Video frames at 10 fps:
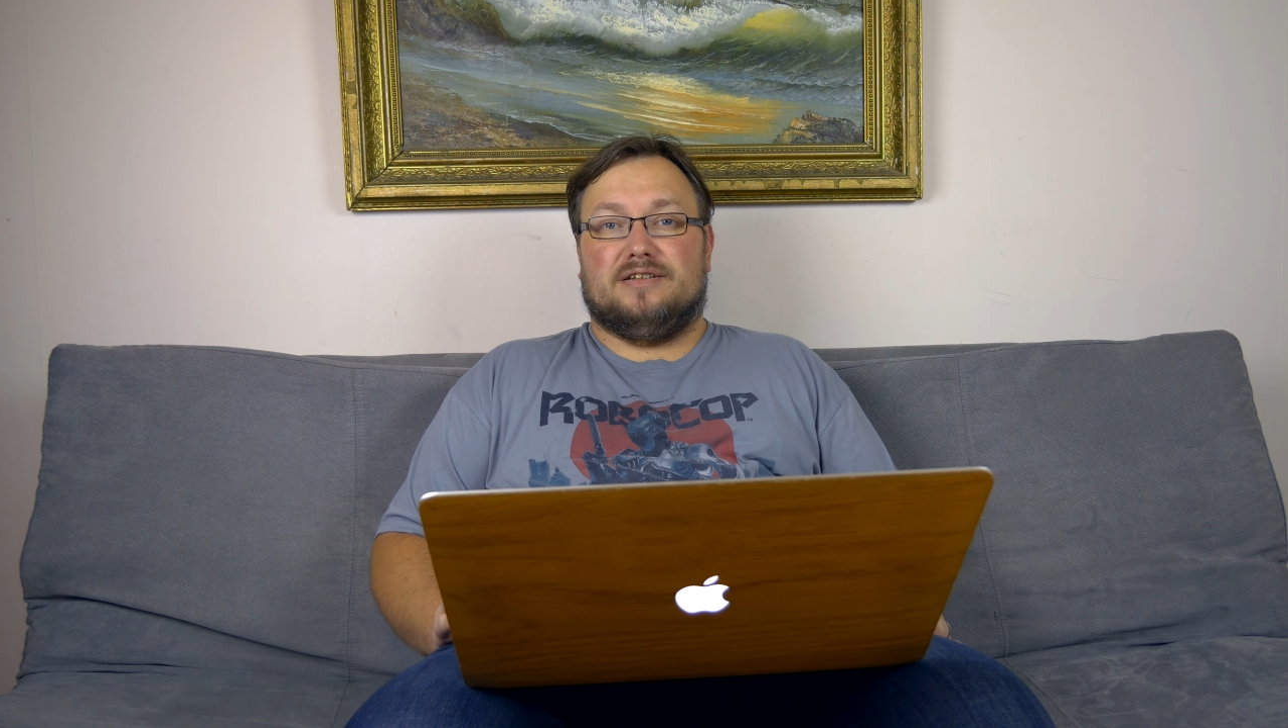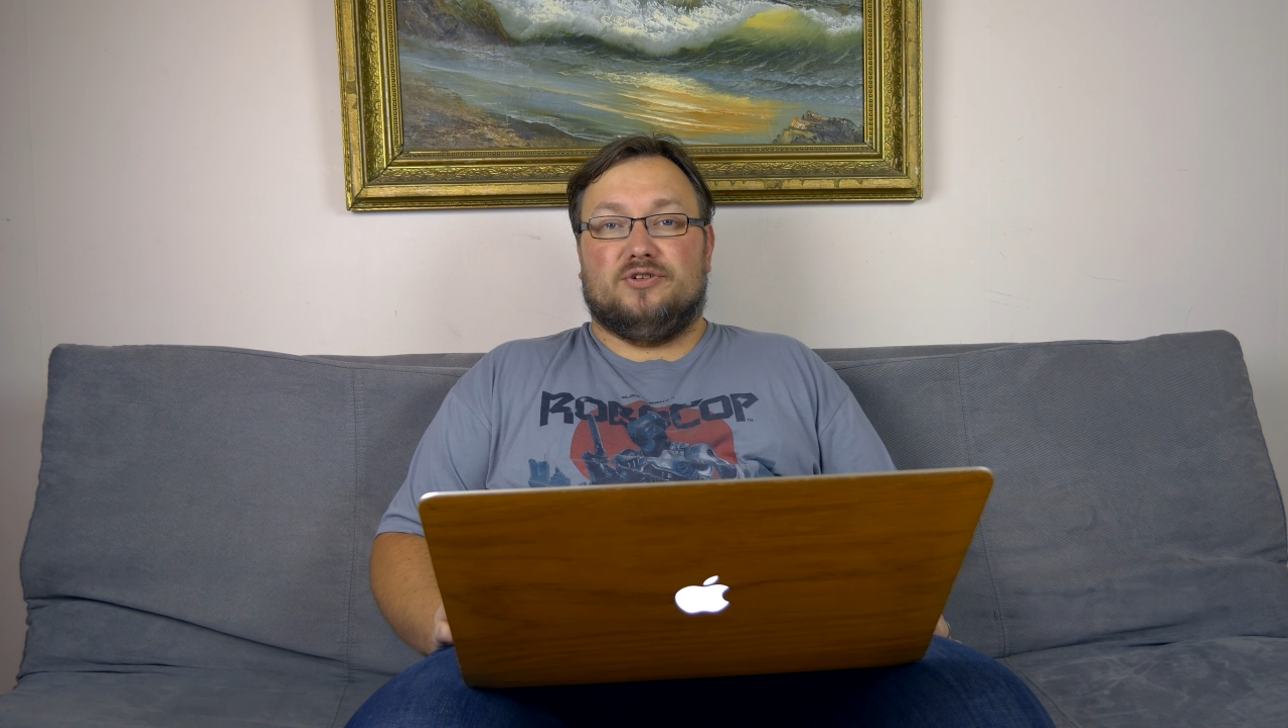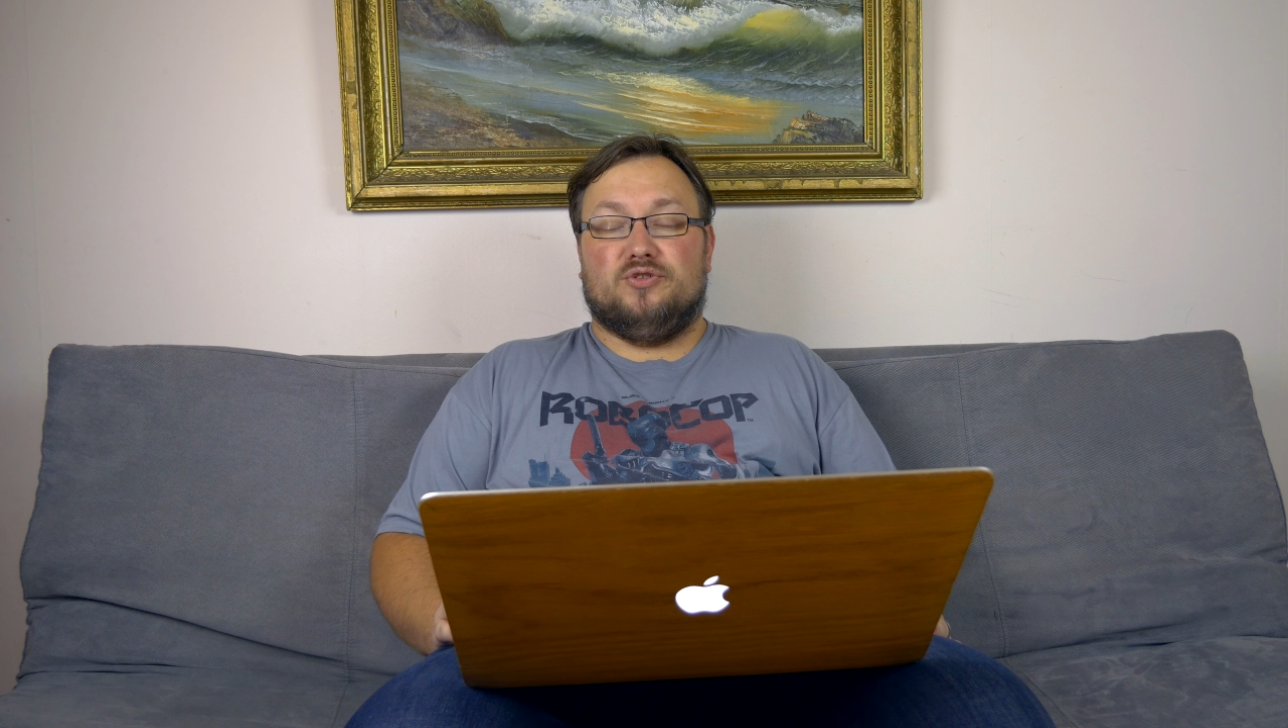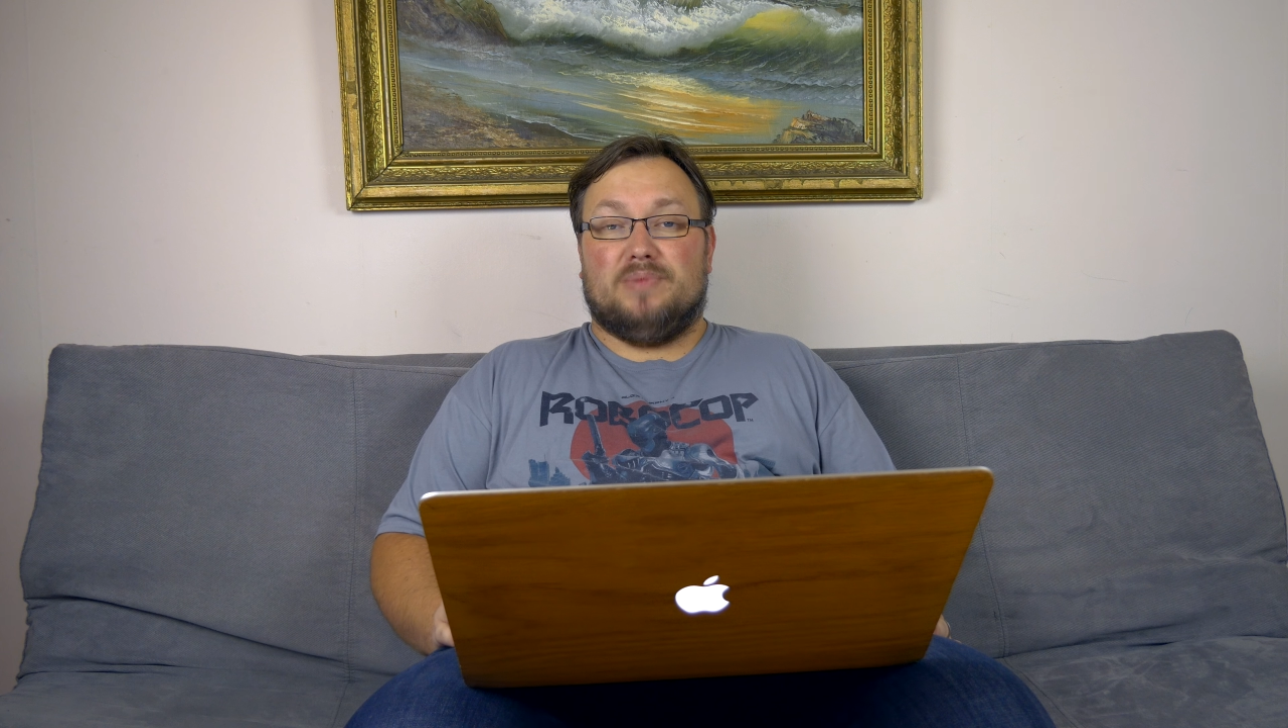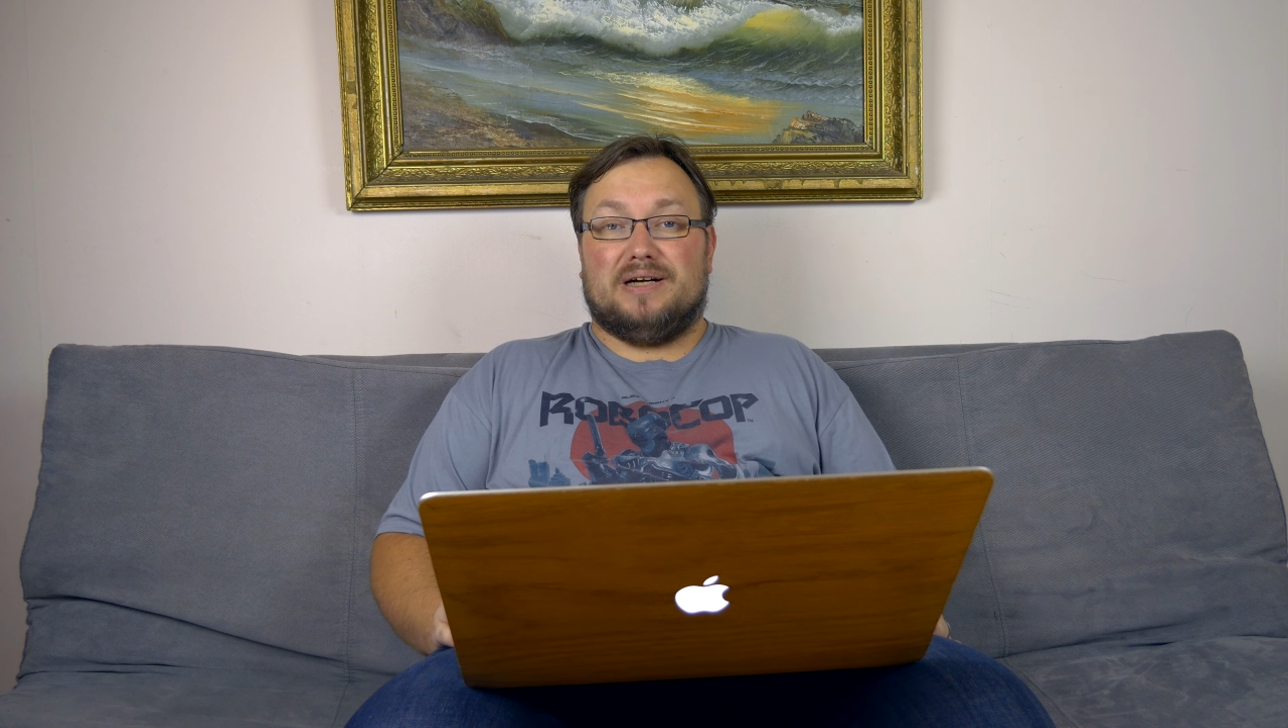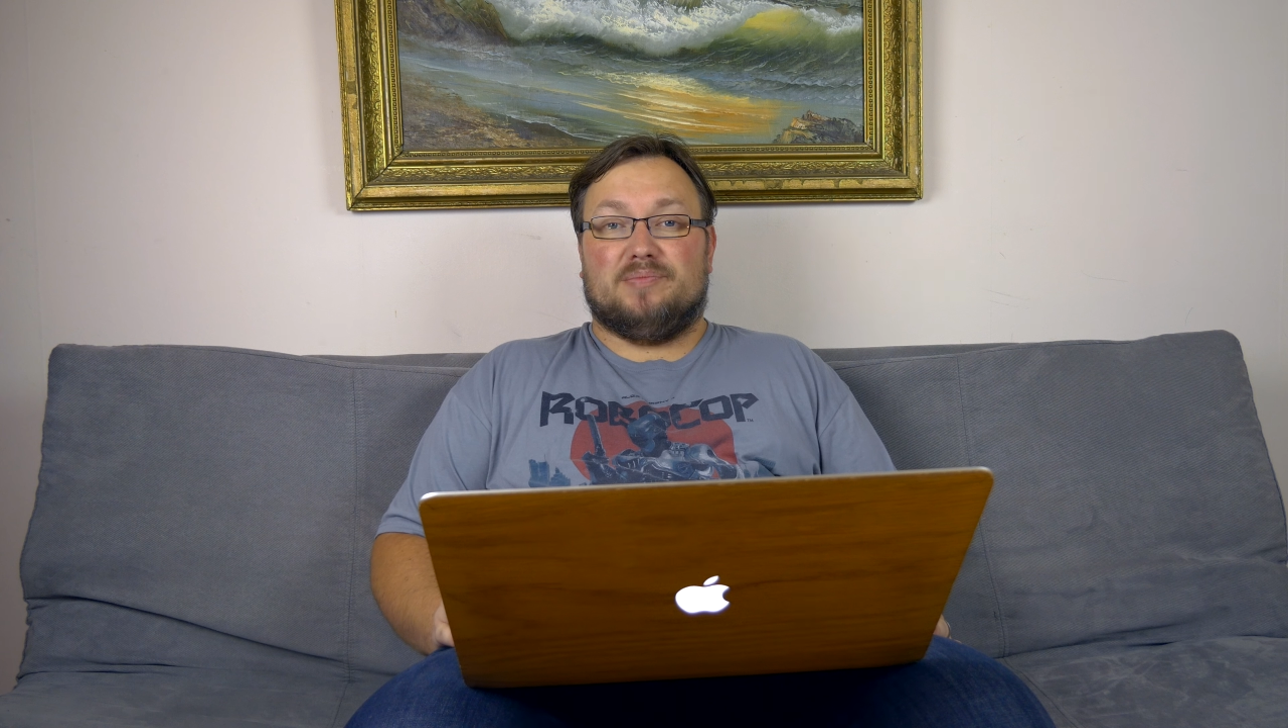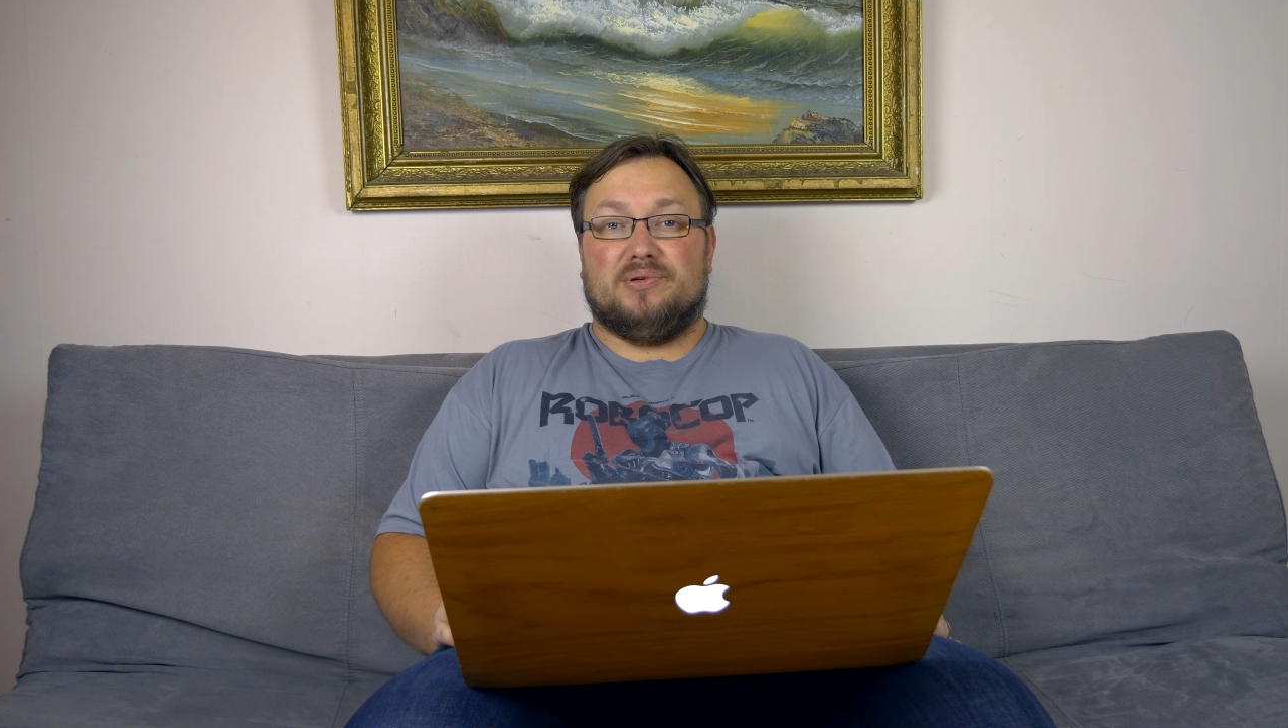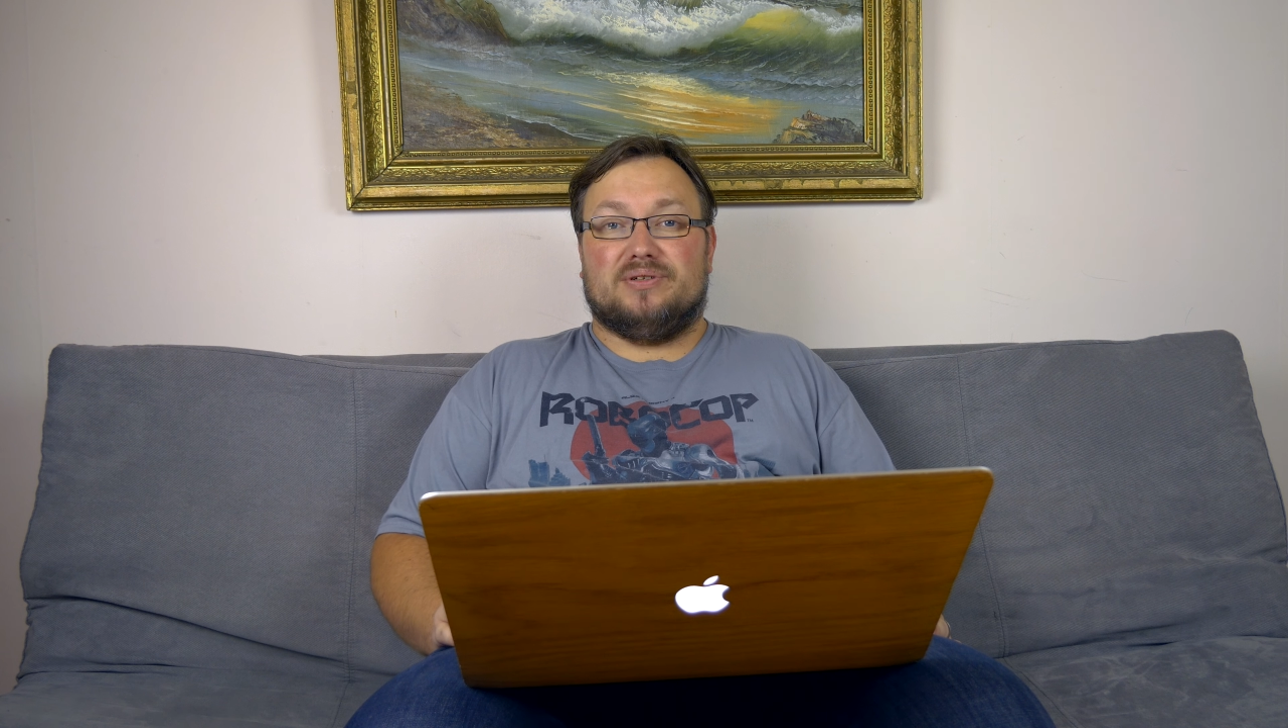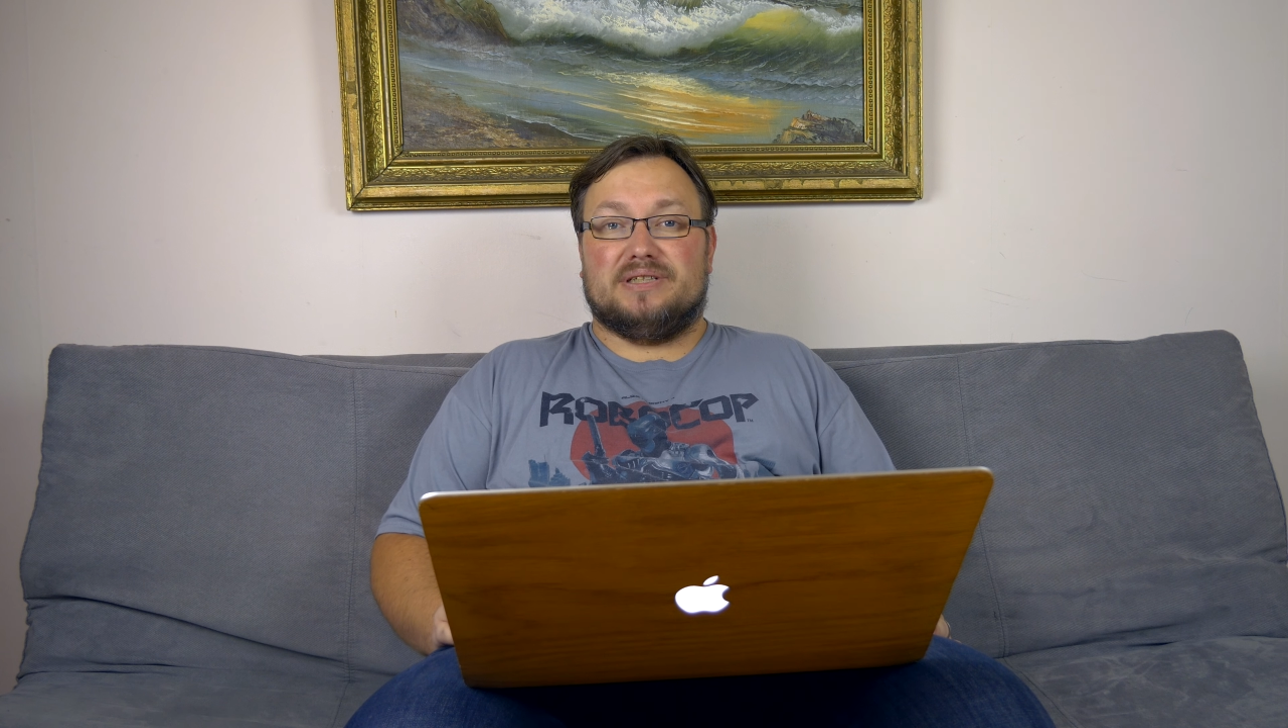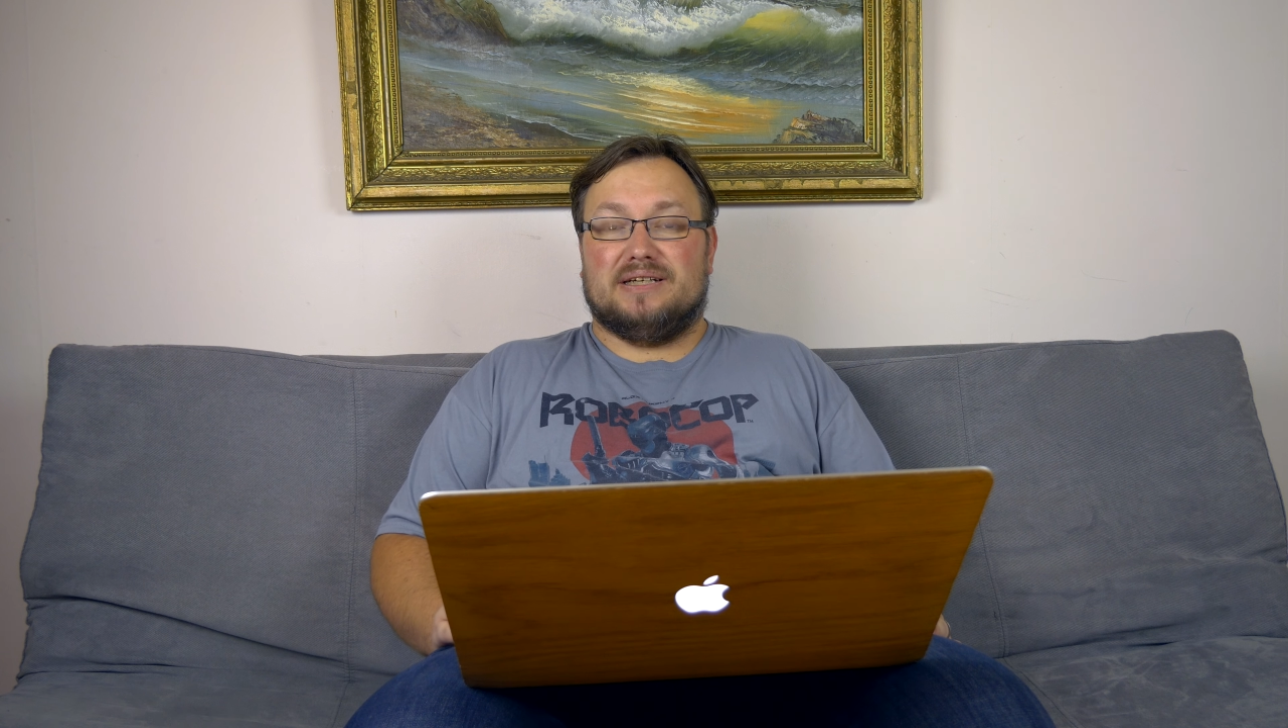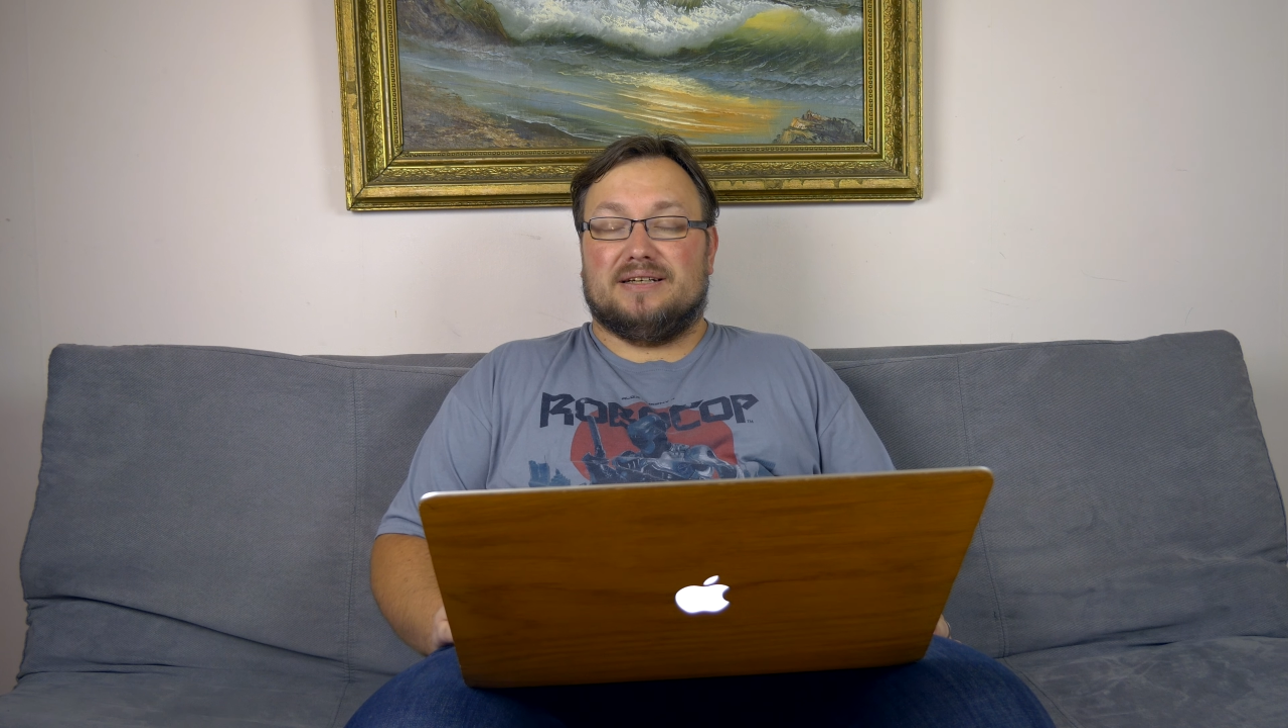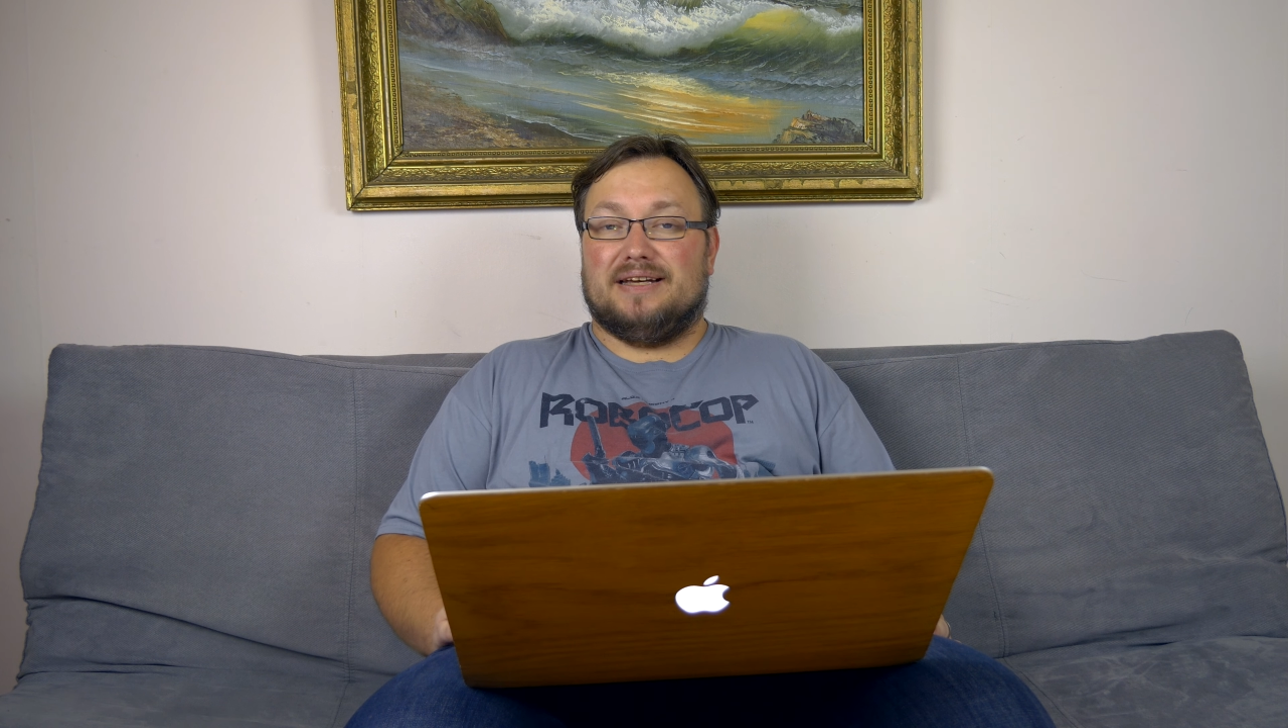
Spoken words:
new MacBooks